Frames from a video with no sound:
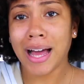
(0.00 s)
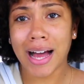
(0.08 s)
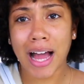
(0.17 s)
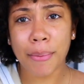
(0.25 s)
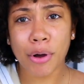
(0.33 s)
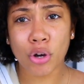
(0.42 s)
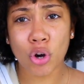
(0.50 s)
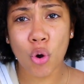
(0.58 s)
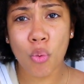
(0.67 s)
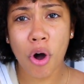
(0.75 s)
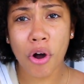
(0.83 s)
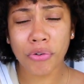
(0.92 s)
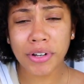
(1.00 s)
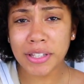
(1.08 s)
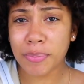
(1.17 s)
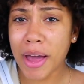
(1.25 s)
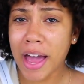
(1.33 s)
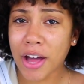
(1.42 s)
I got my good old
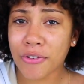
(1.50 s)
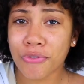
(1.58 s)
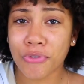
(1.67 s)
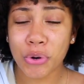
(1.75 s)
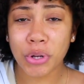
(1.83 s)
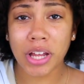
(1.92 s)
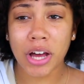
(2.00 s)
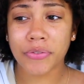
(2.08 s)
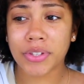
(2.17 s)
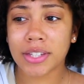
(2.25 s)
Walgreens bag full of